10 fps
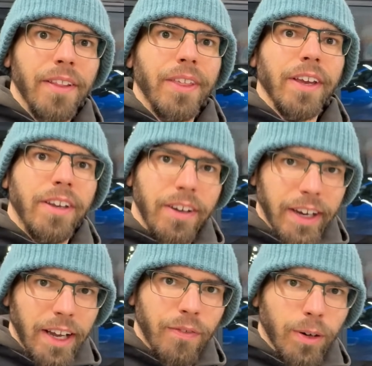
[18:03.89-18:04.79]
Thank you
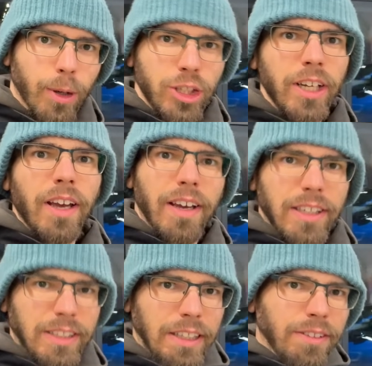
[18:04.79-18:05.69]
again for watching,
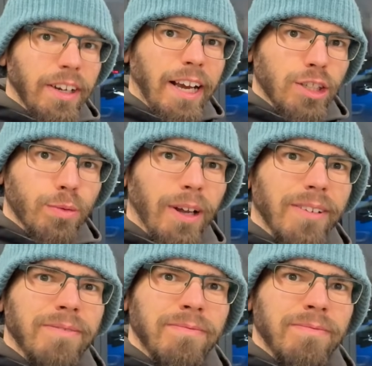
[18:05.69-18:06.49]
see you in the next one.